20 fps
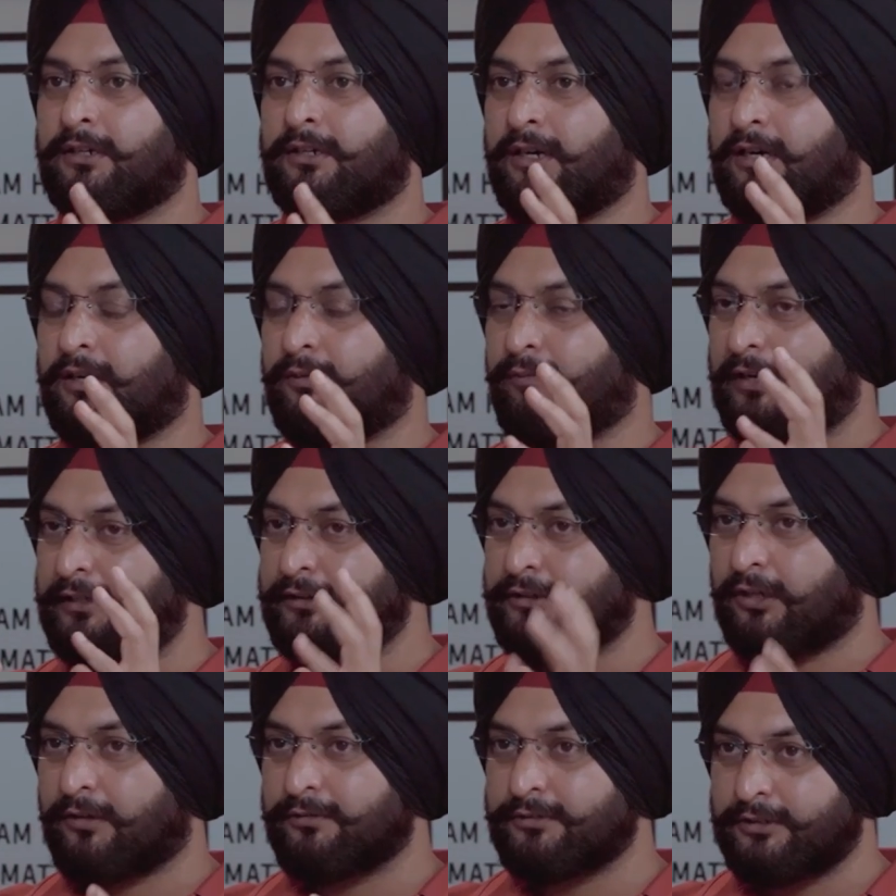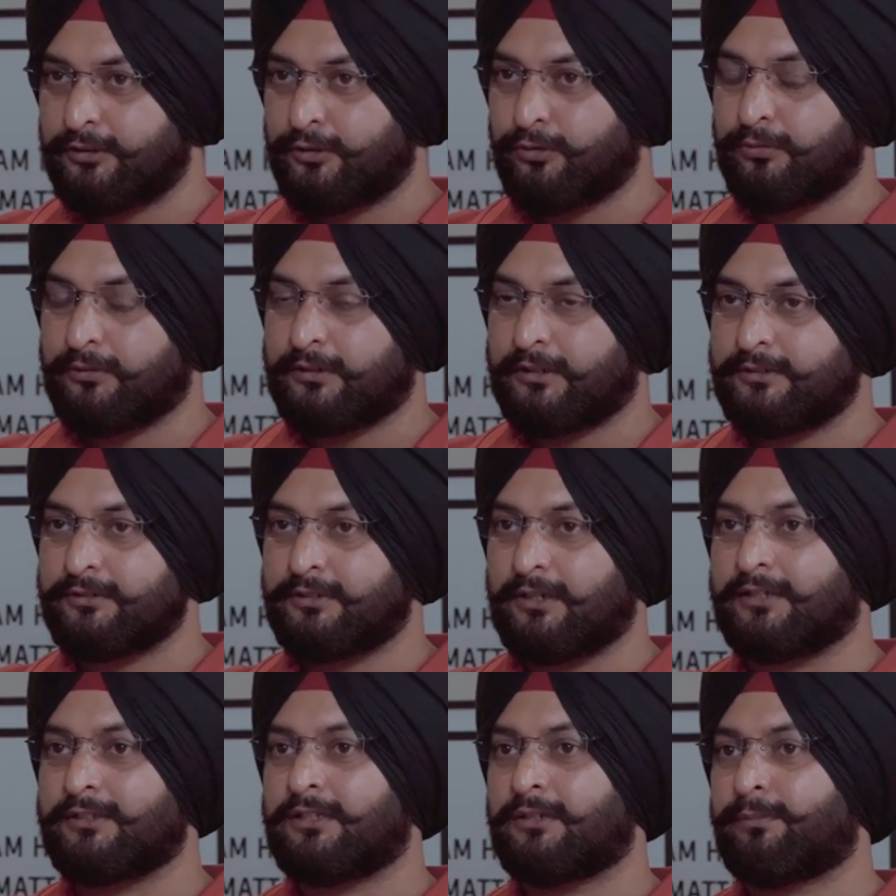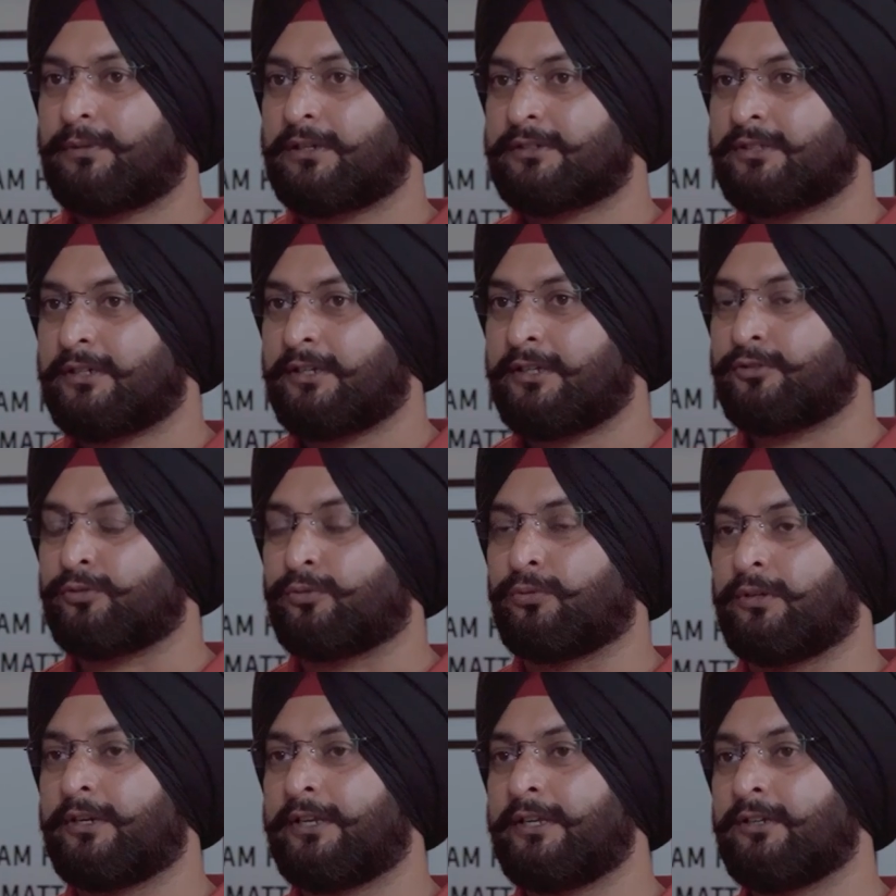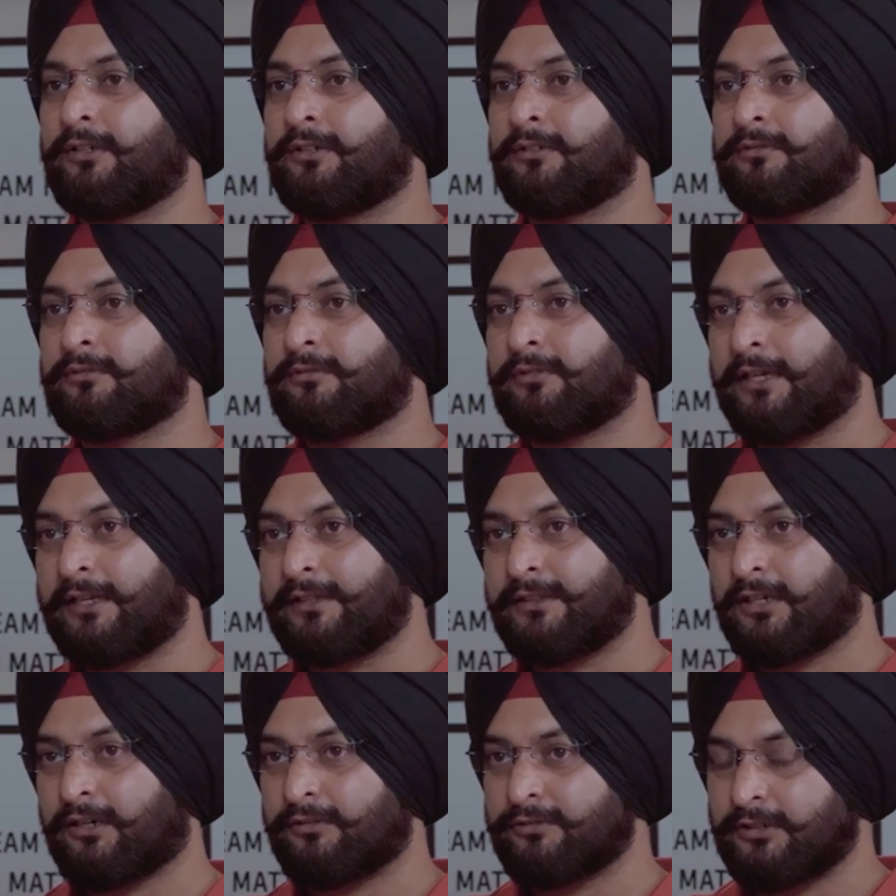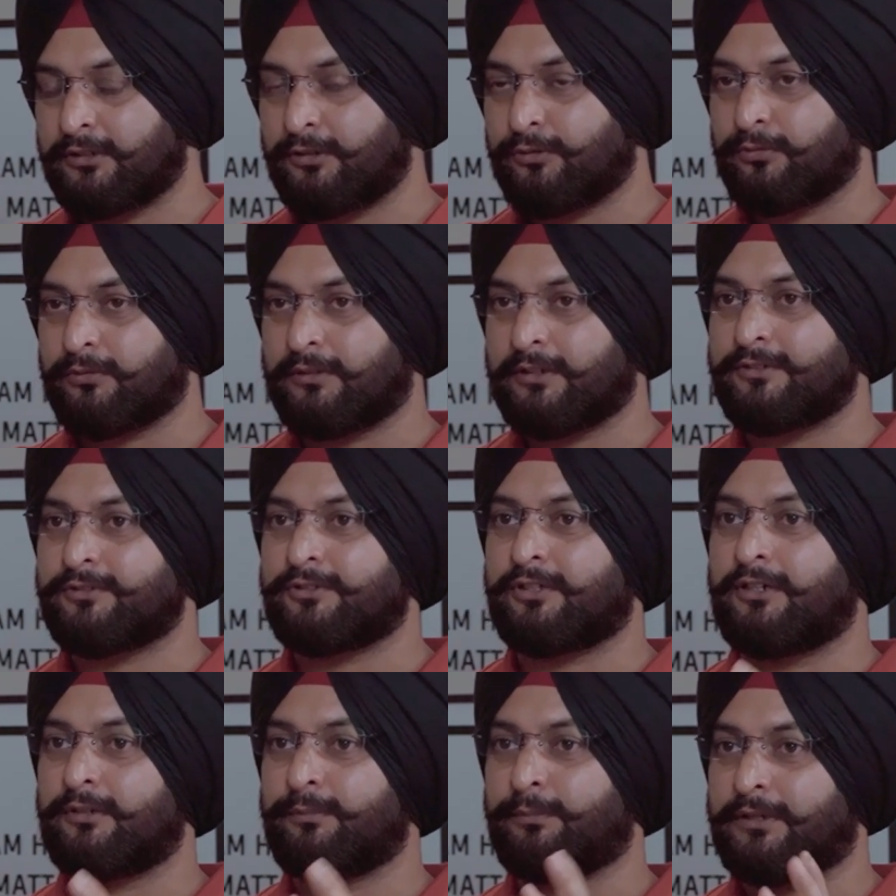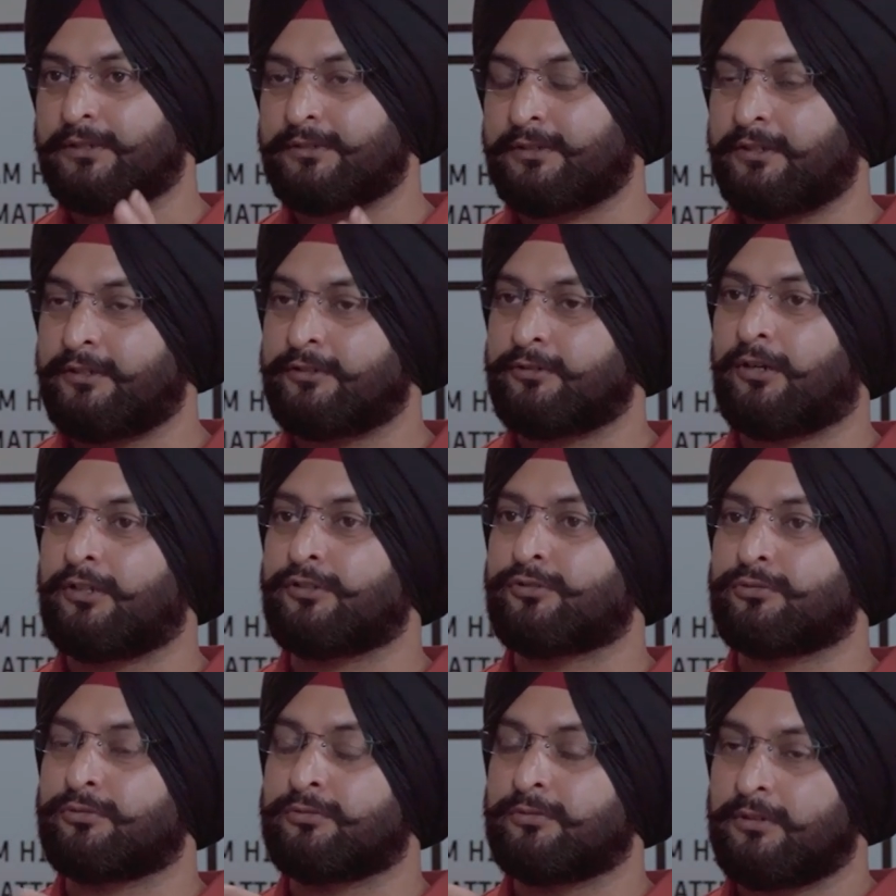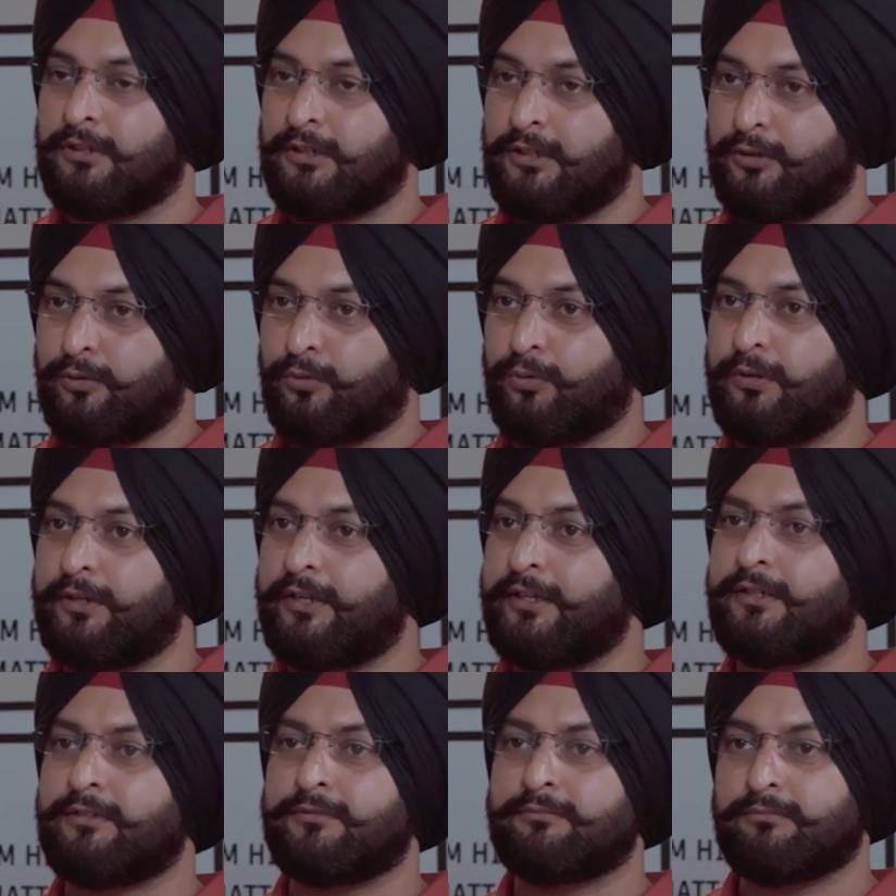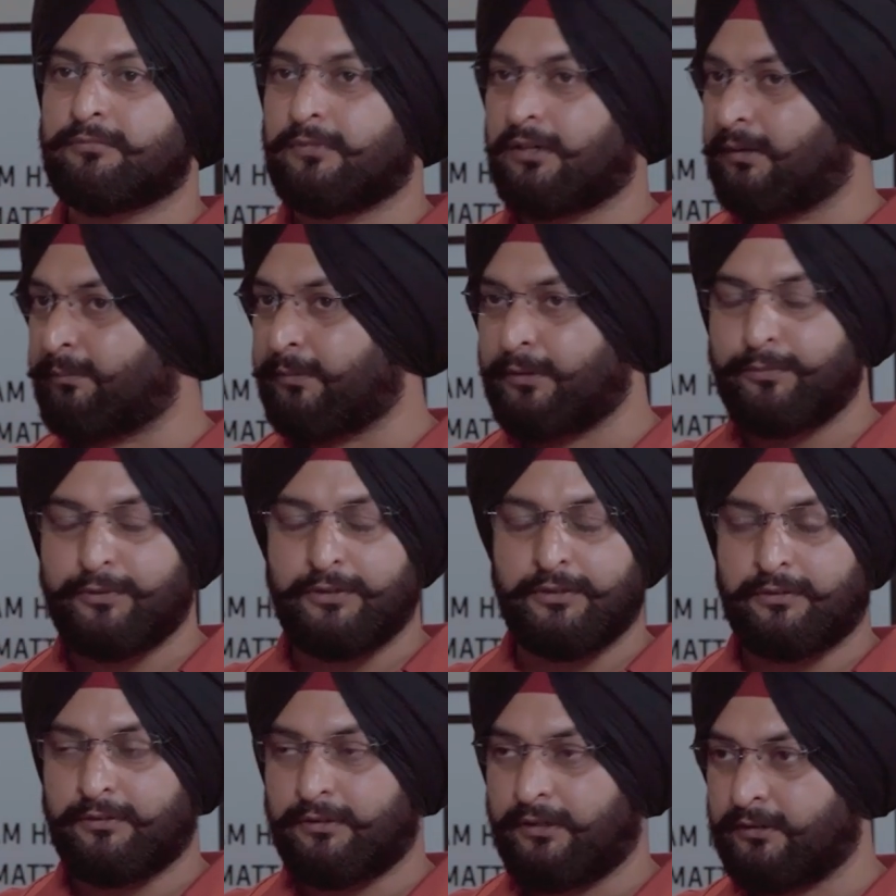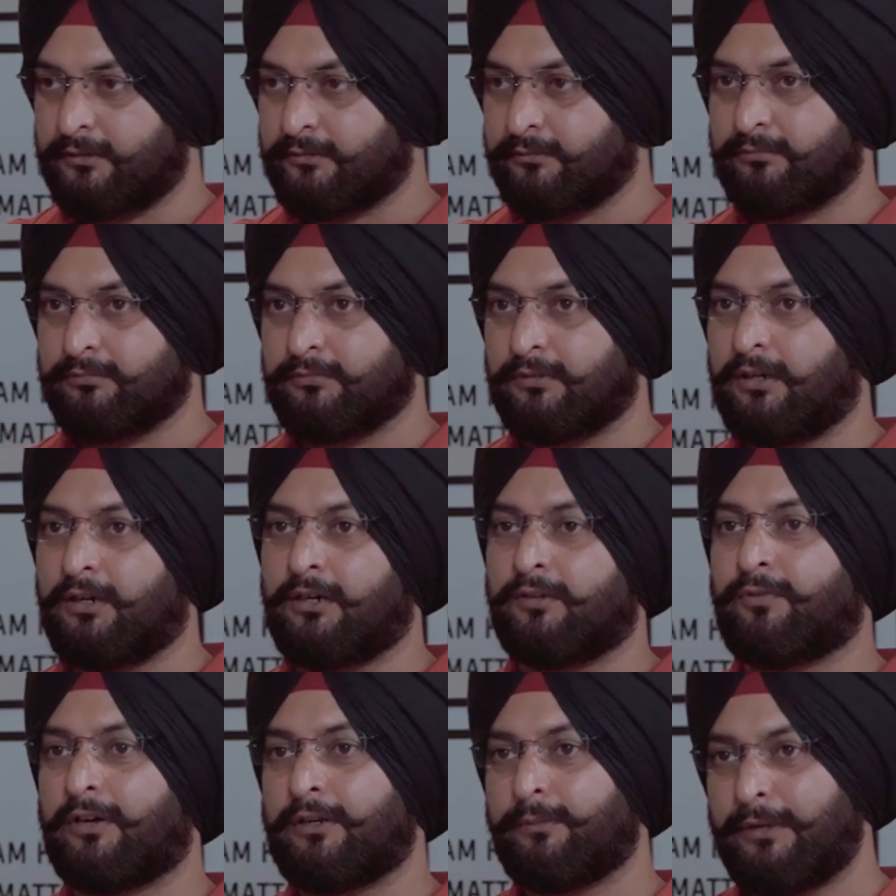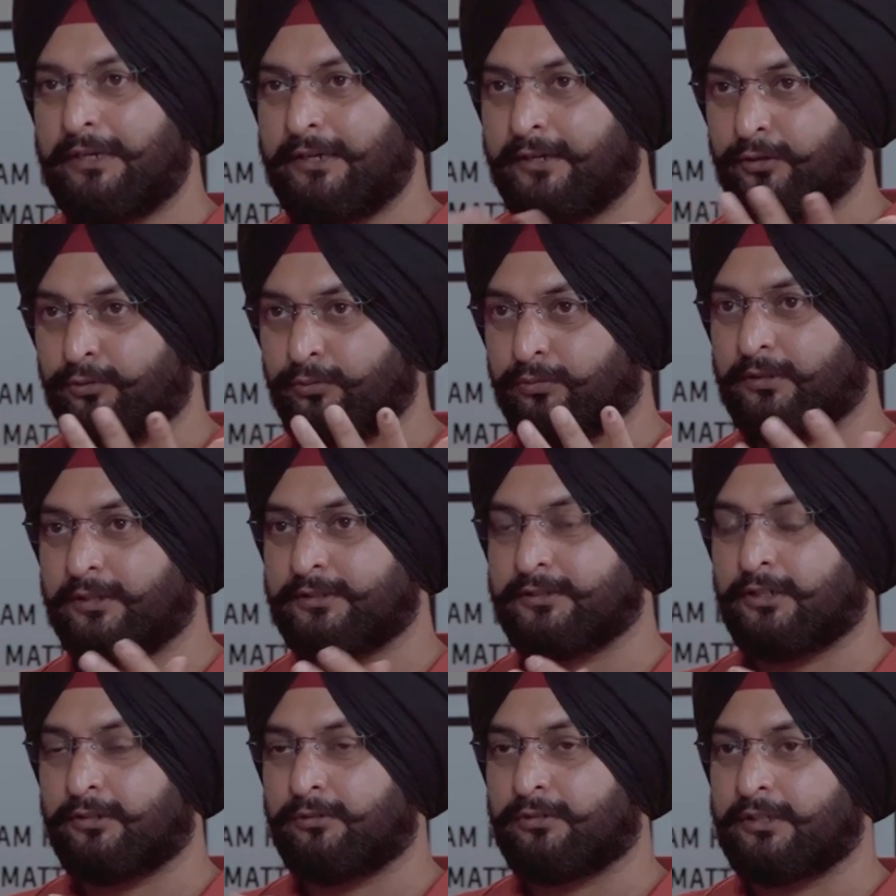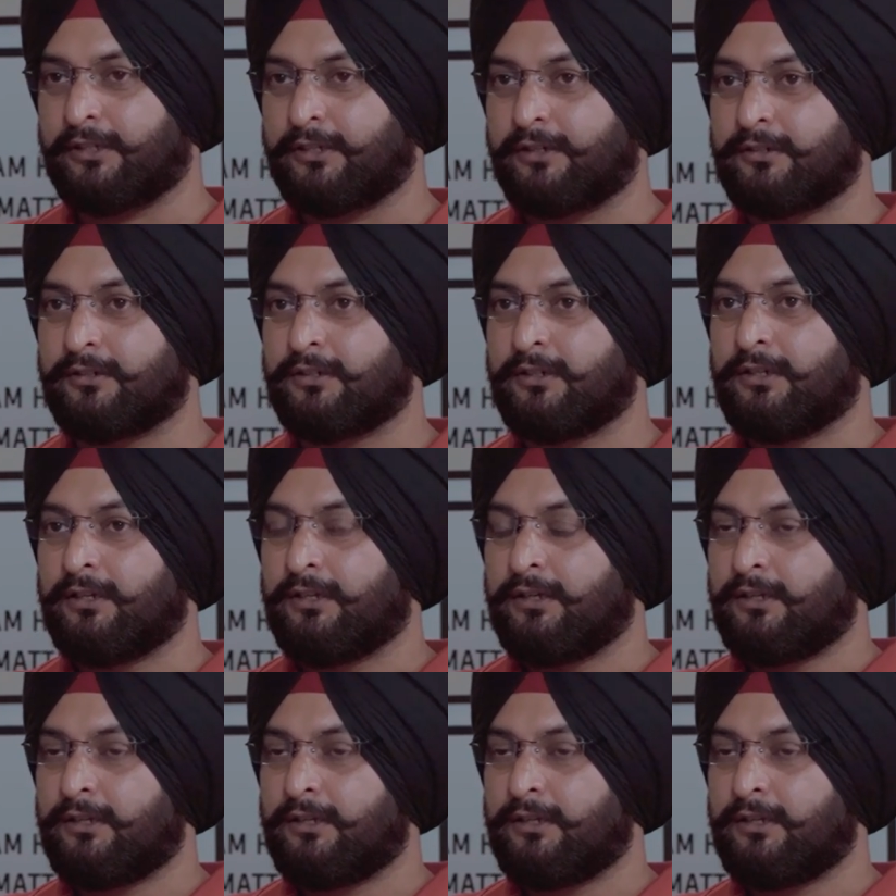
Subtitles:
1,000 tokens, other person is holding 10,000 tokens, third person is also holding maybe 1 million tokens out there.